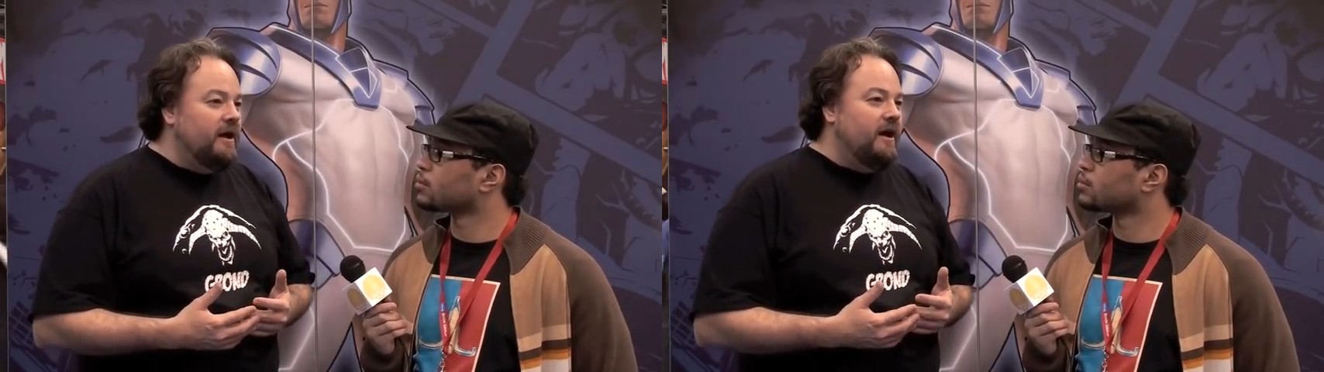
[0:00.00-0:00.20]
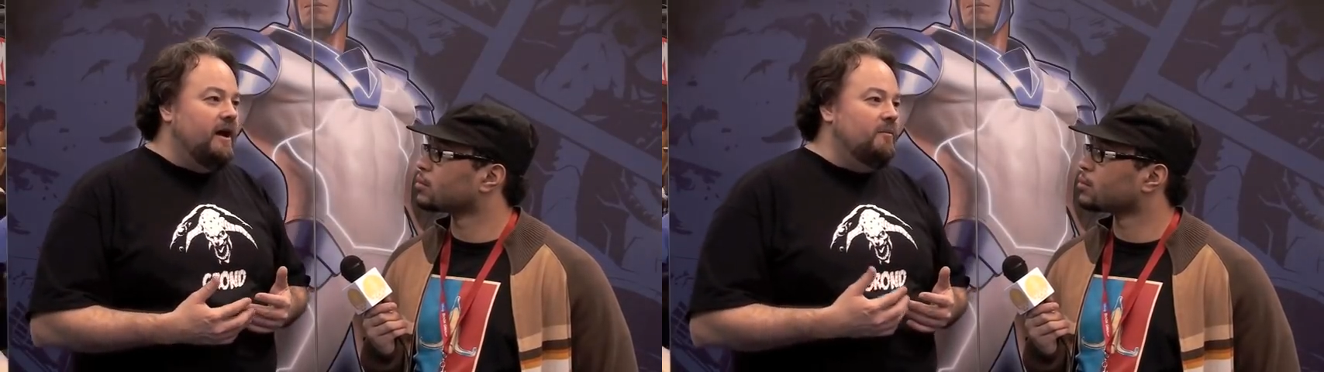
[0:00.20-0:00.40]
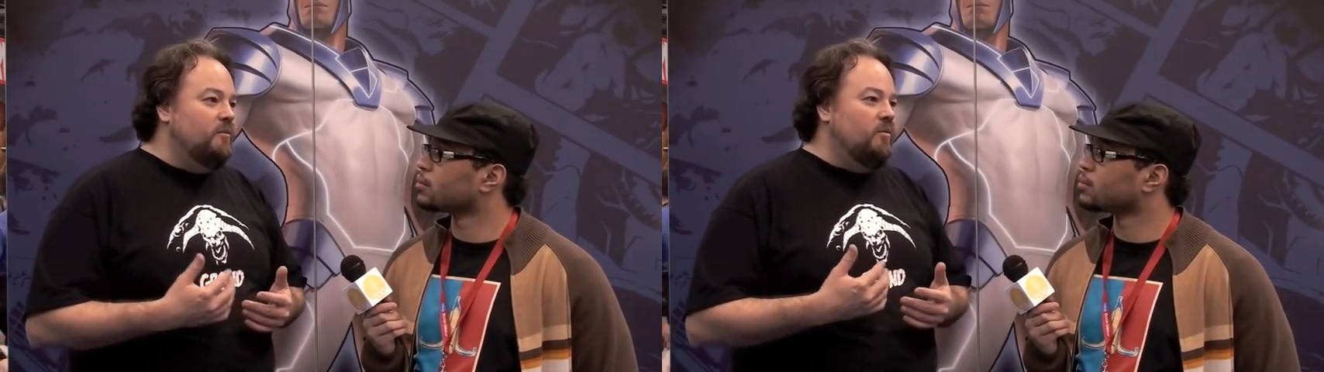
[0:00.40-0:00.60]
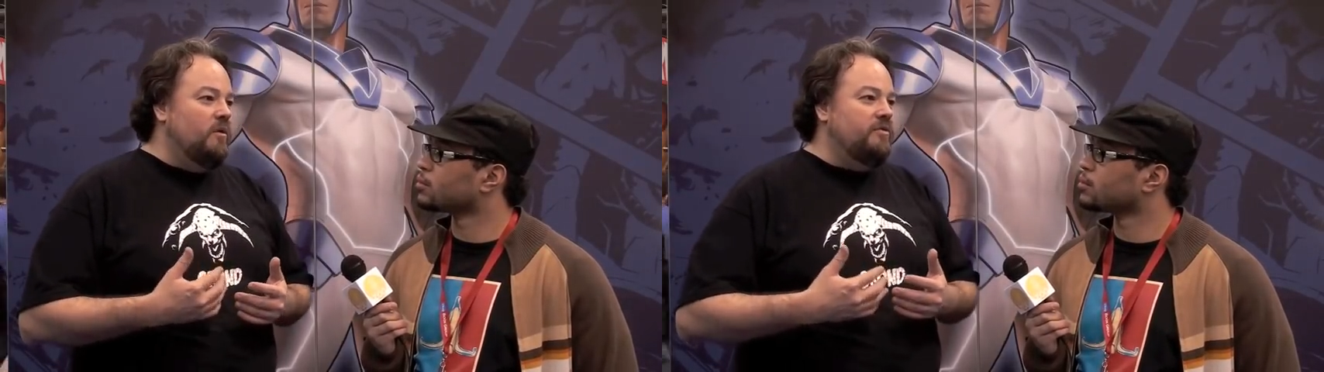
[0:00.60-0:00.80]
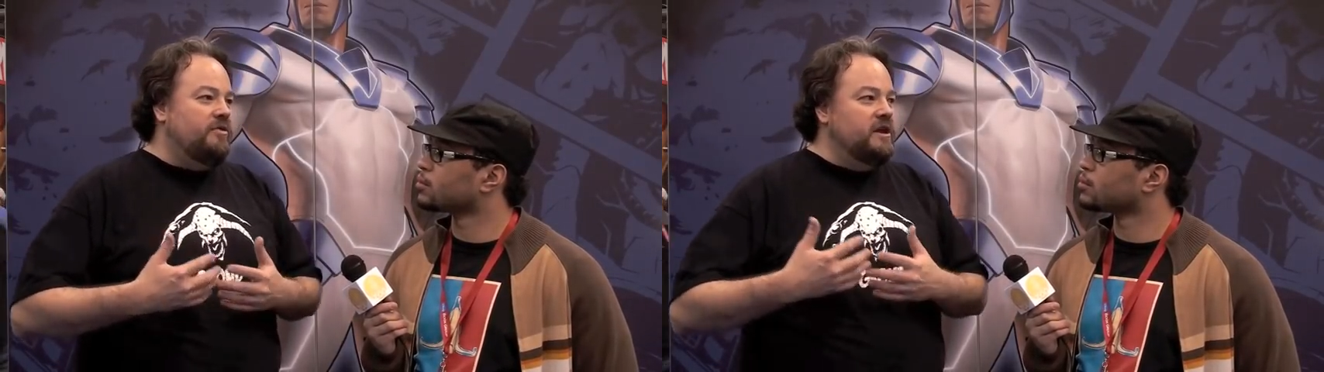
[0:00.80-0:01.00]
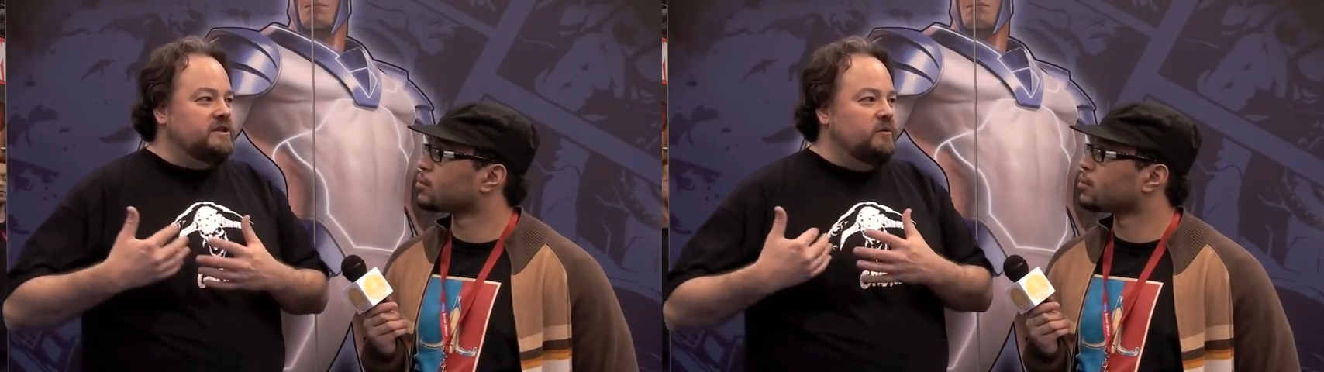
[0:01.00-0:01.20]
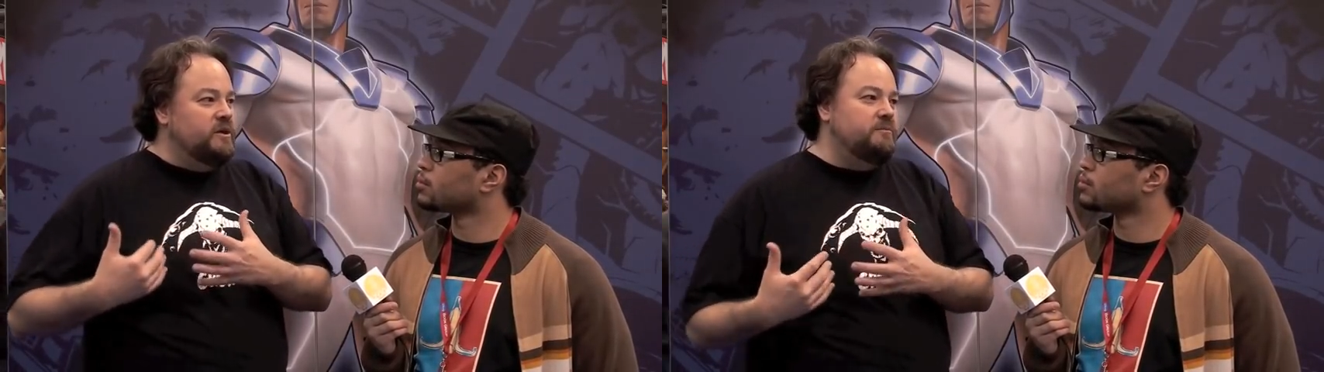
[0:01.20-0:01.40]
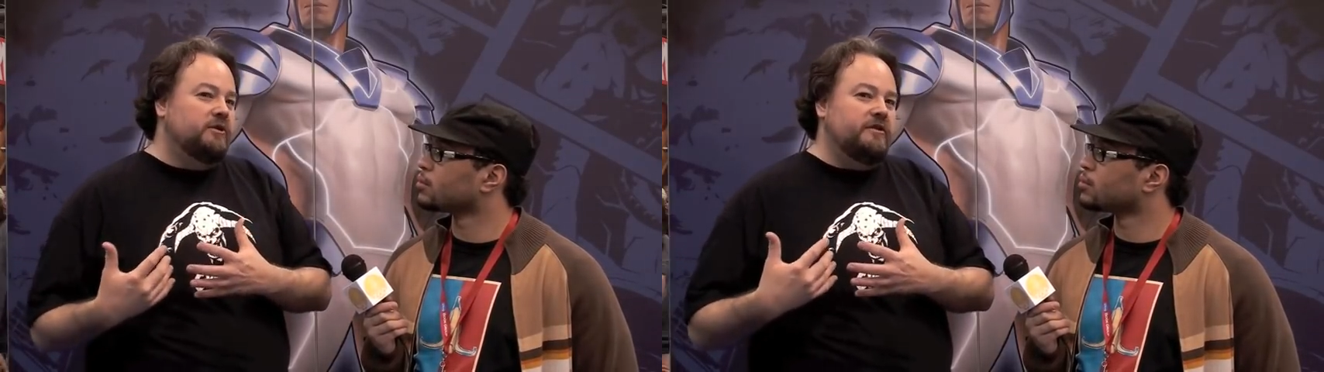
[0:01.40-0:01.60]
Speaker 1: Um, things that
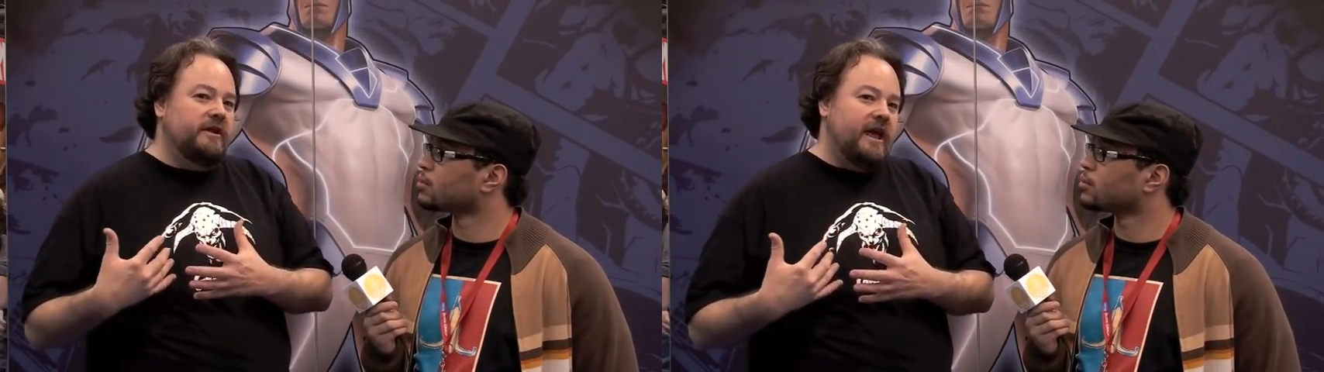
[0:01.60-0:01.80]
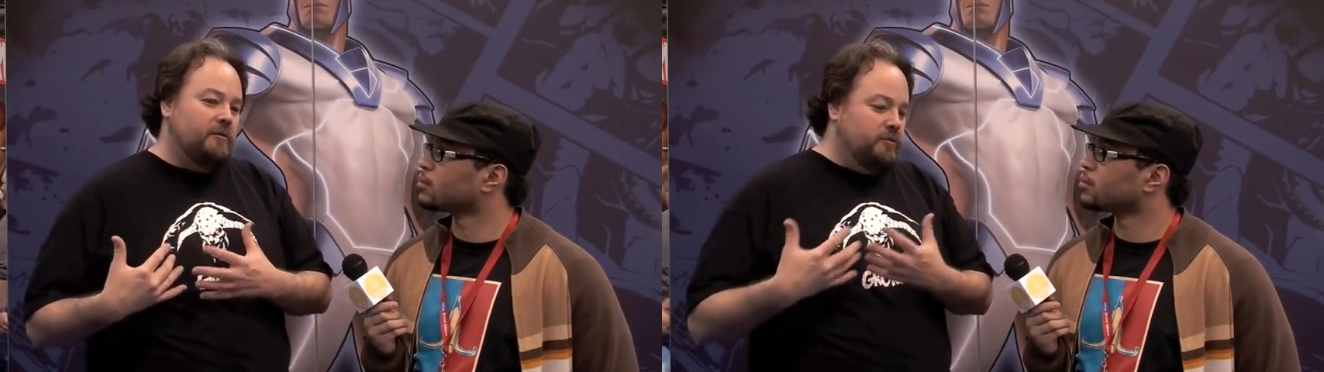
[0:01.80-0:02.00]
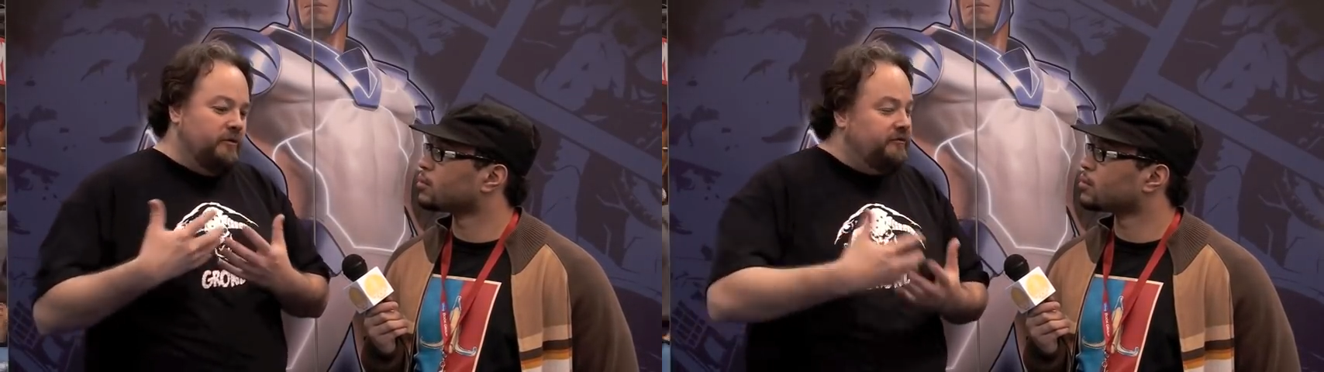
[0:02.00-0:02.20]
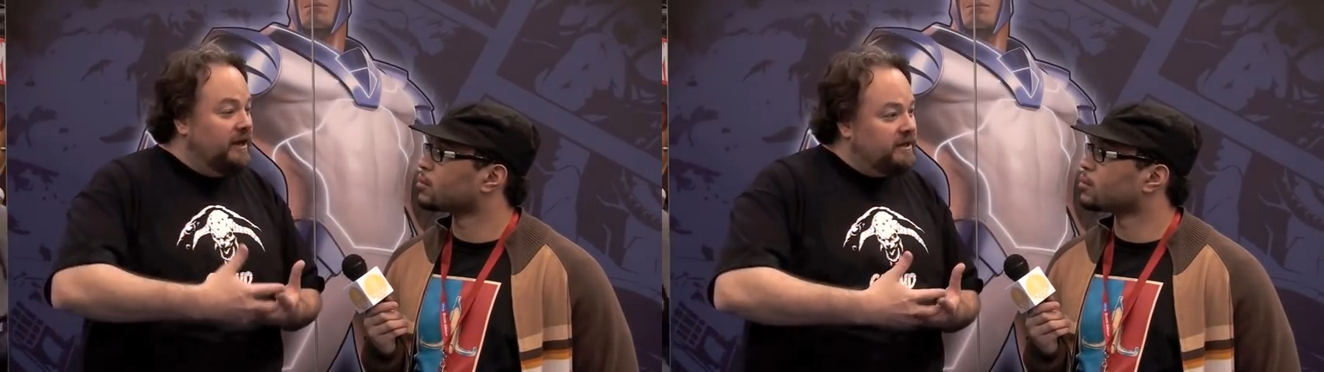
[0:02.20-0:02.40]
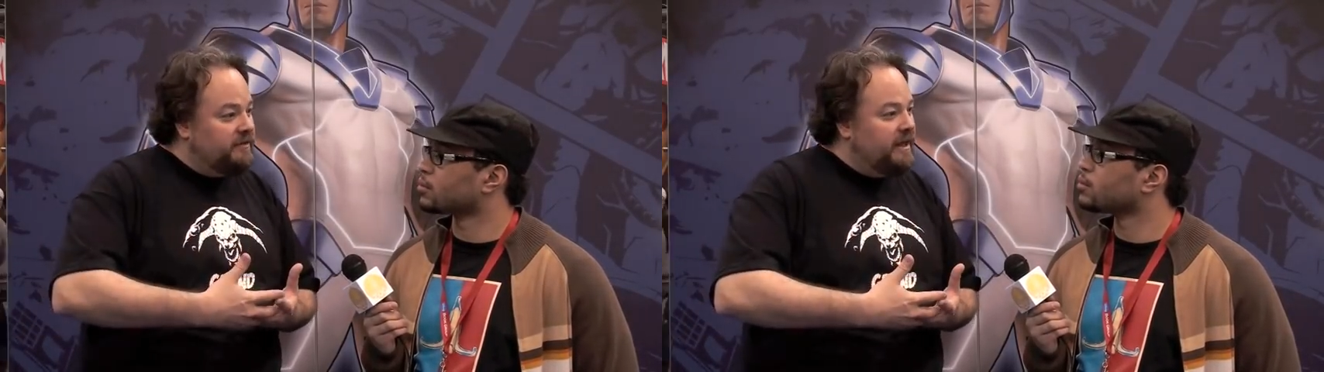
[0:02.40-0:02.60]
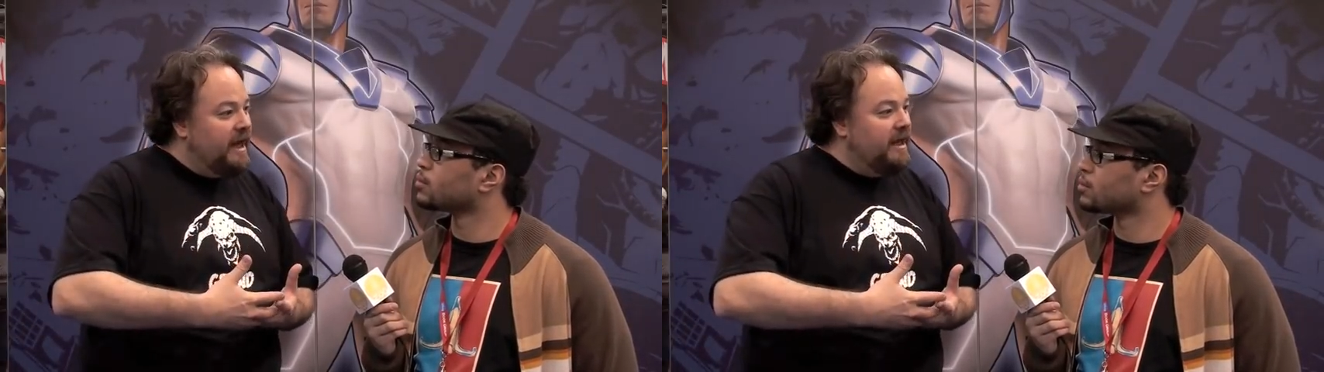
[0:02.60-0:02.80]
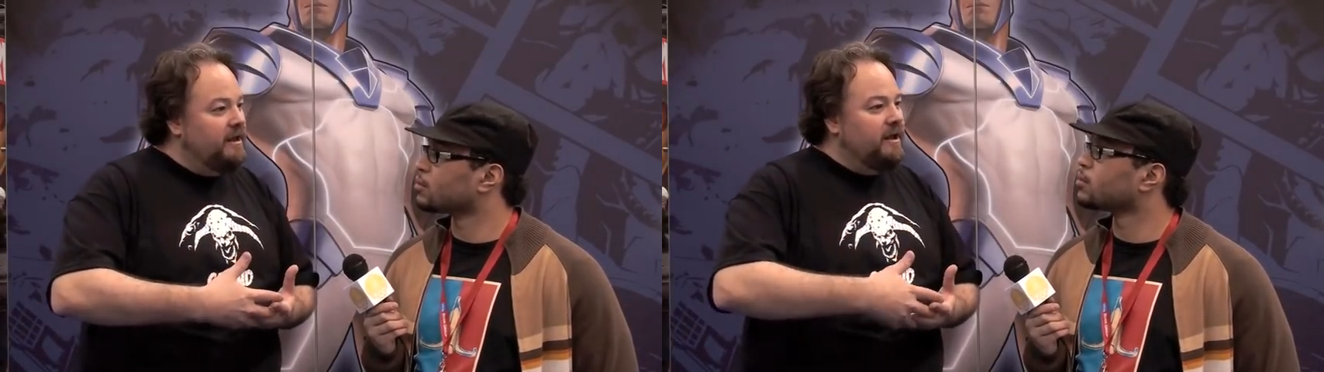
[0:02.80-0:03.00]
we build in the game will be reflected in that.